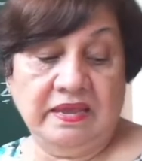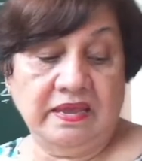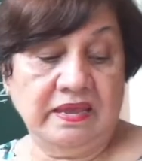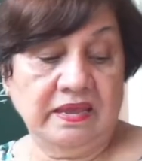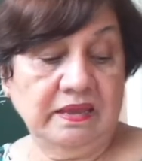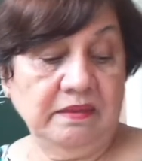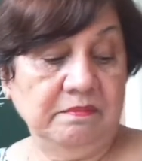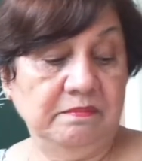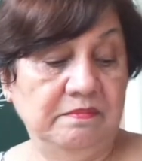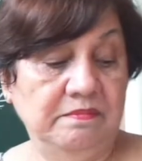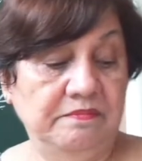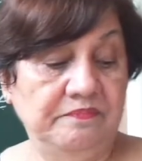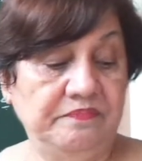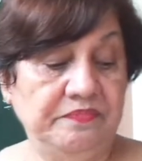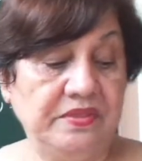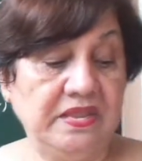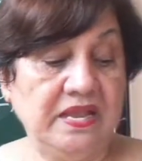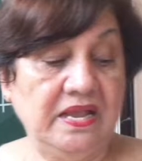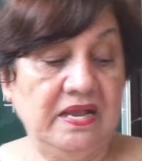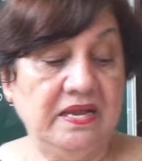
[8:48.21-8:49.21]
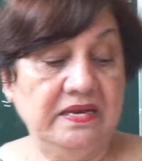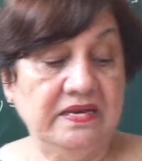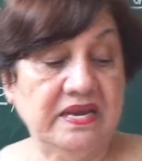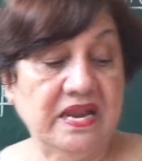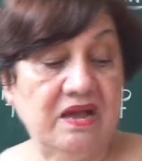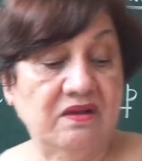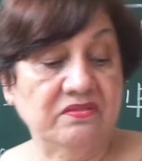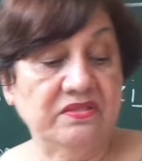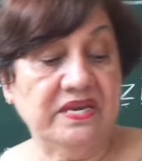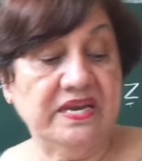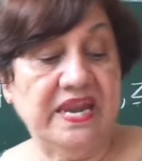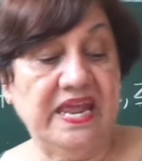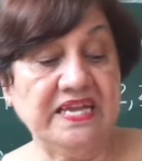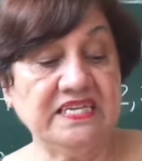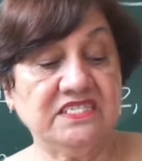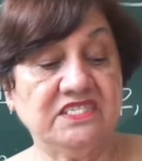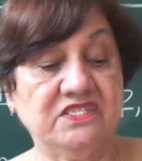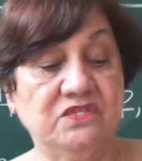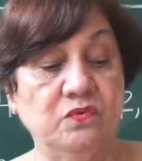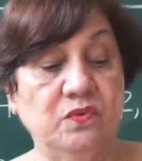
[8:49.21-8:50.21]
Him. Now the
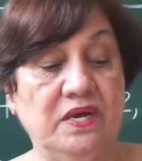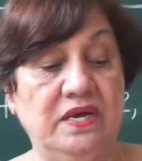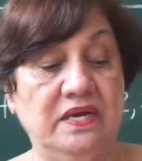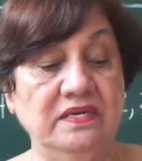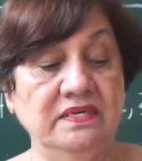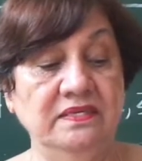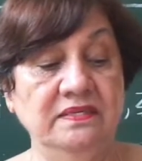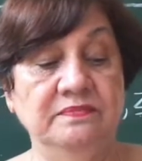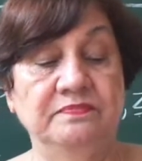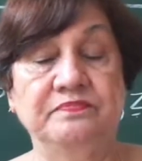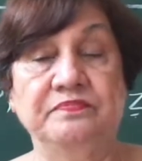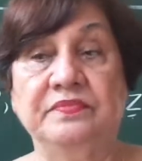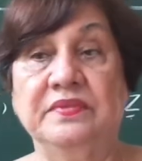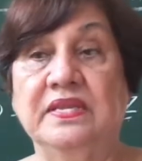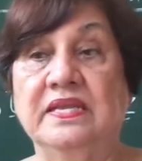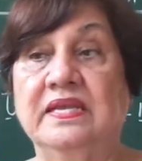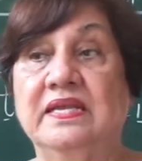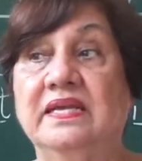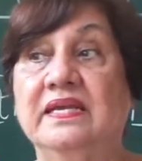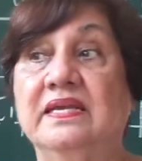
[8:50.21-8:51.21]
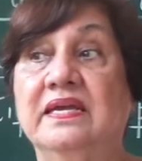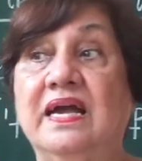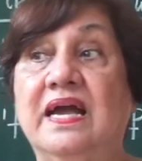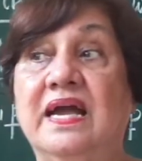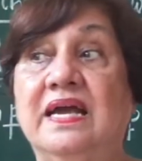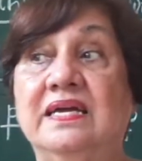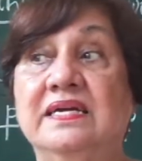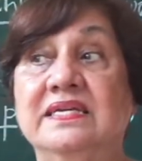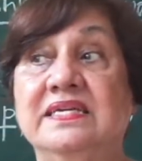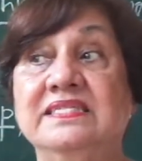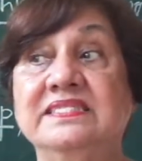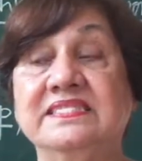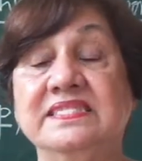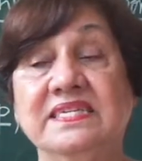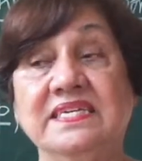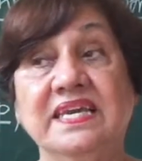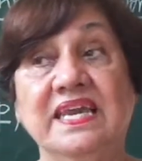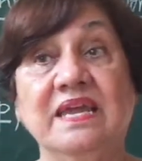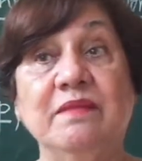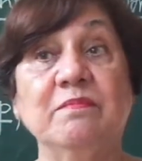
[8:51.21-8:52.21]
next one, it's
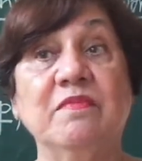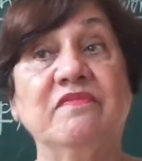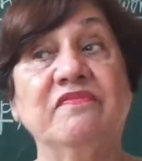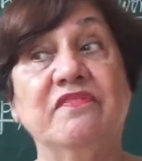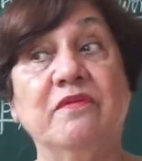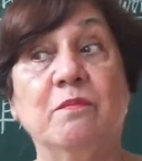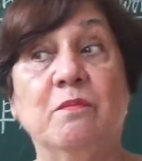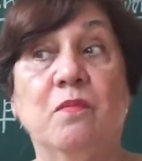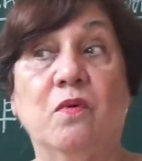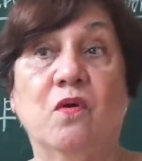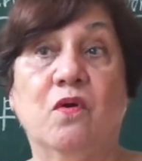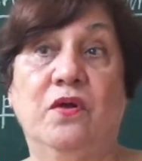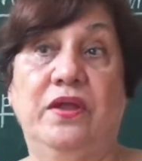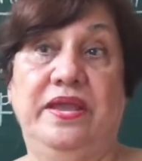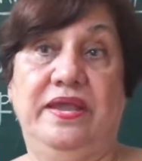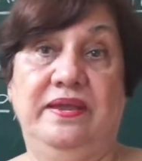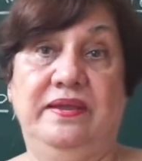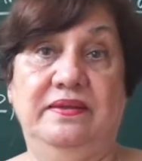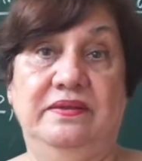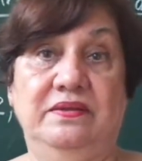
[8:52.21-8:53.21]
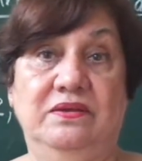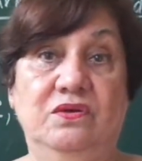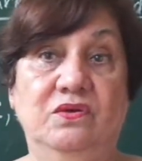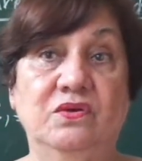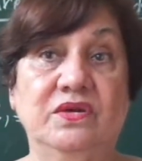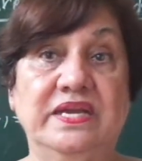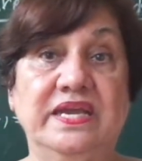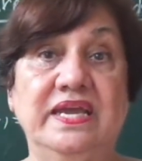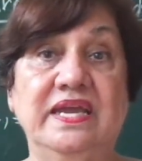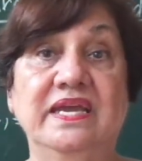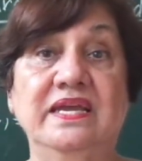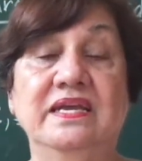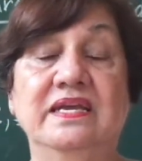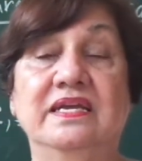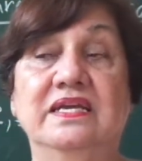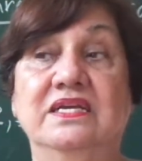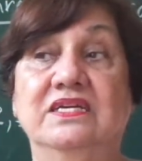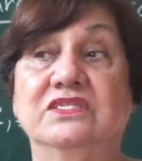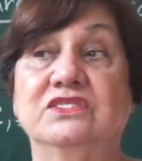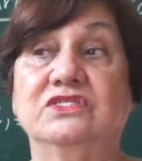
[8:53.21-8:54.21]
a name of a boy. Okay?
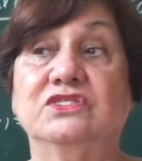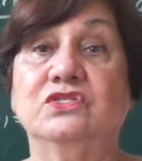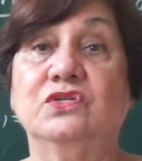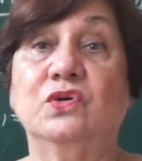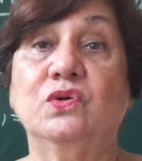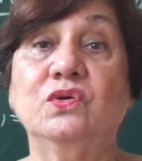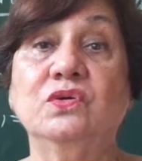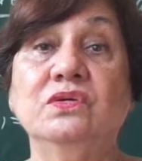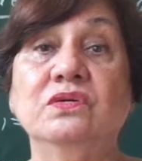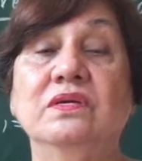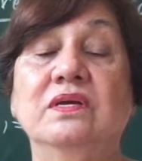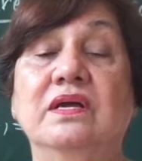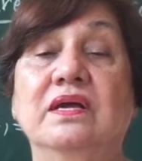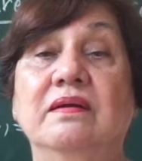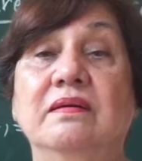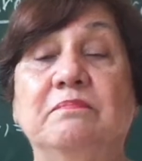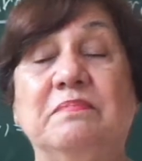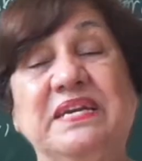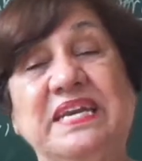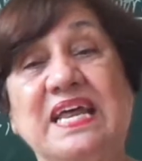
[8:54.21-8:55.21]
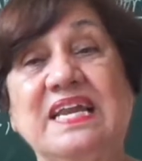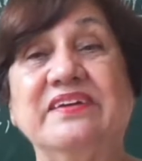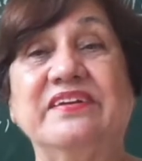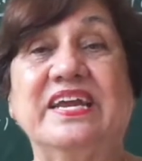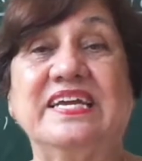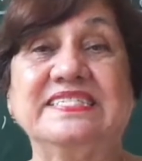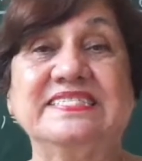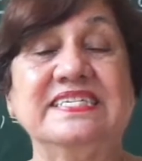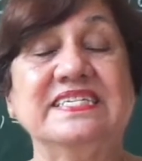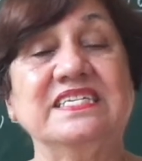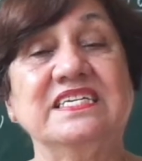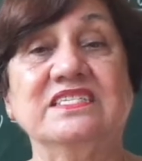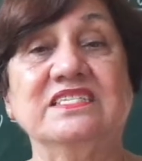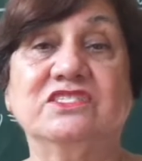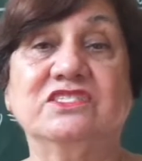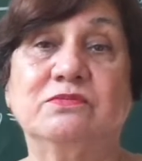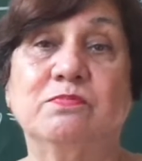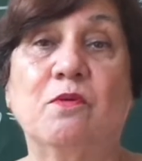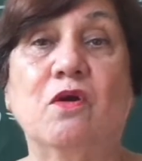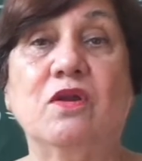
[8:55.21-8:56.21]
So, but I'll write it
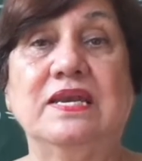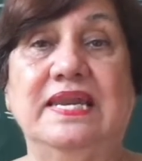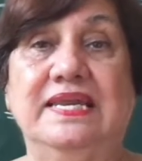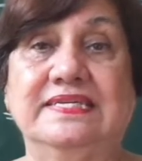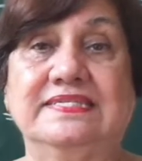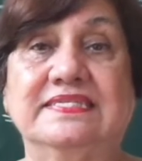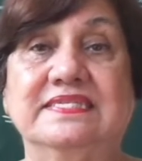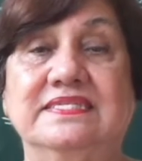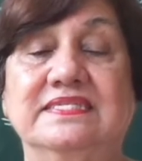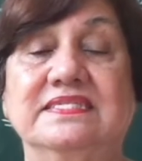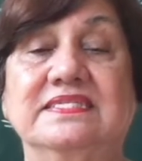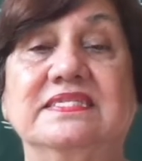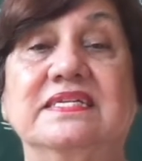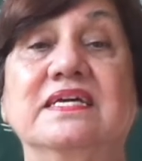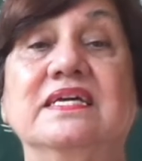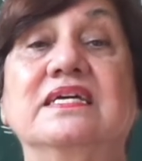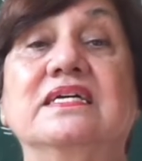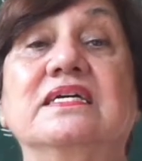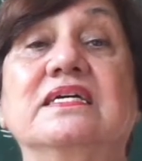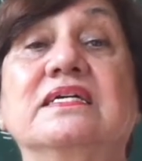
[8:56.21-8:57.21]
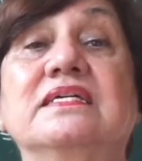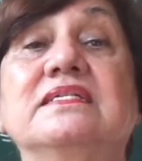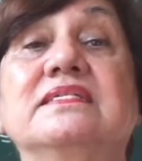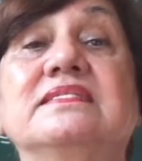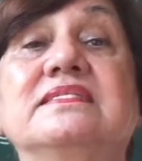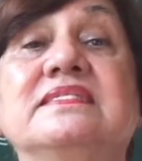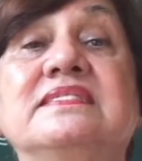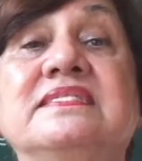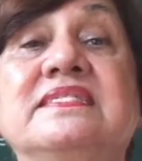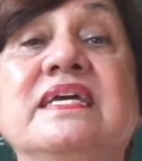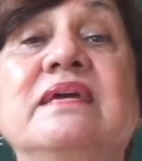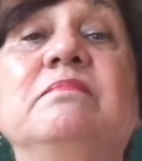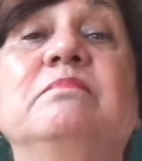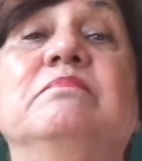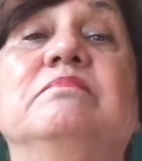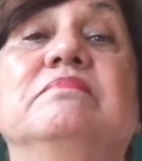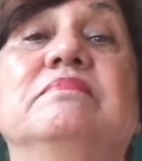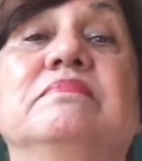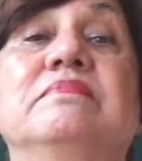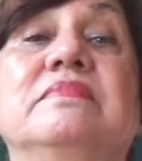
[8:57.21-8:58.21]
in small letters.
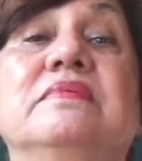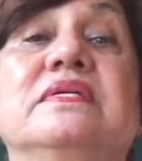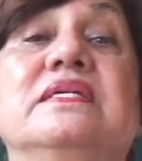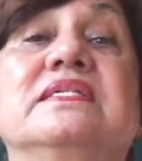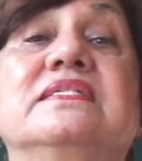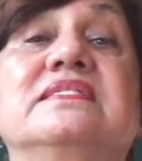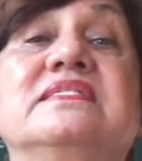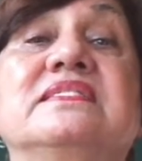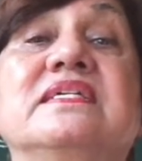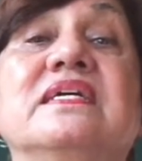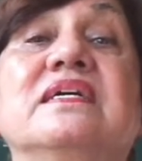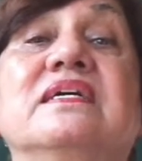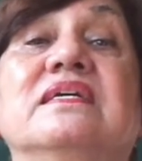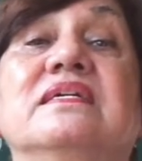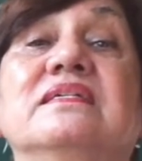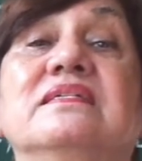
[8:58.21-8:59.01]
Tim. T.